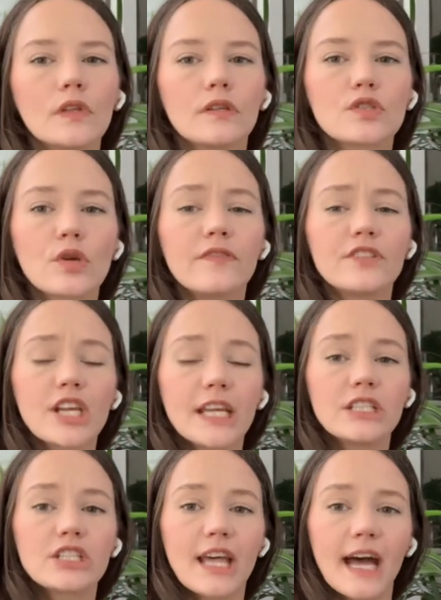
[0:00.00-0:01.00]
So I've
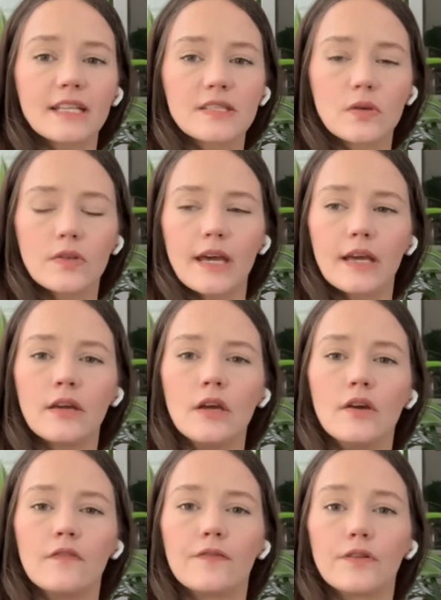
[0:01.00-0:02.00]
changed that so that
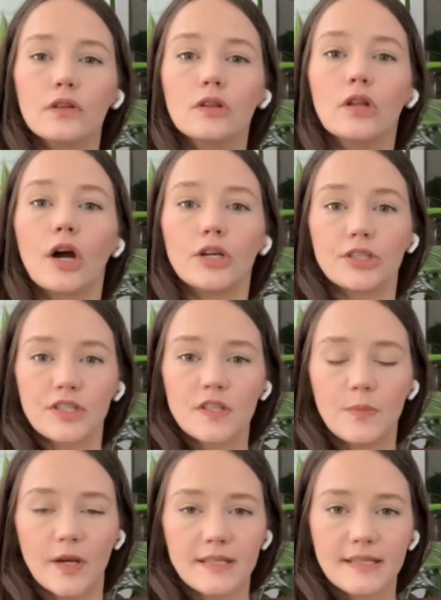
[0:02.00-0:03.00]
for the largest
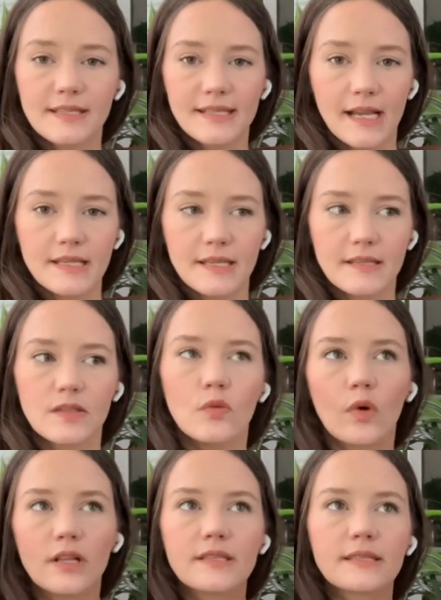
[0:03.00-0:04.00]
bust sizes, the
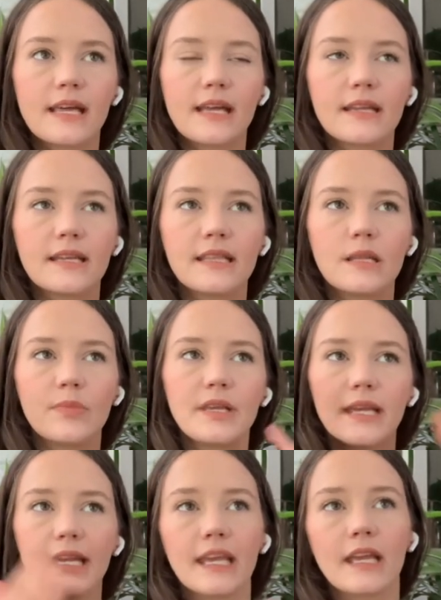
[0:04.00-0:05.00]
ones that in the
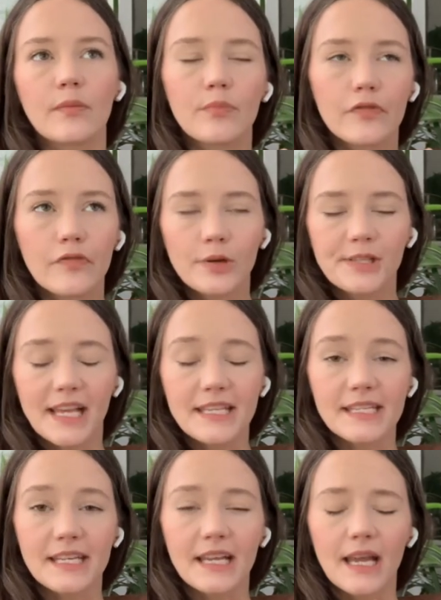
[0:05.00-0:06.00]
beginning, before
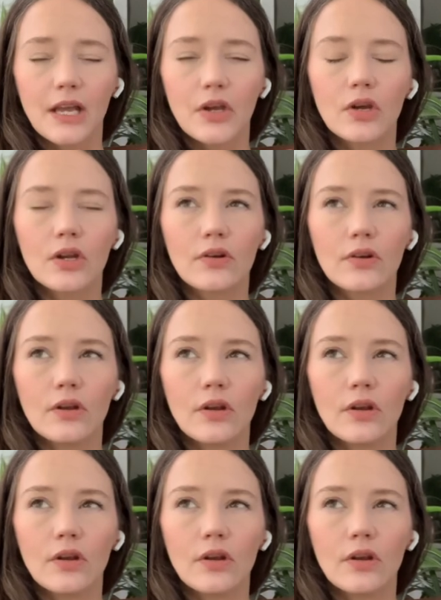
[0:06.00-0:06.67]
testing, I couldn't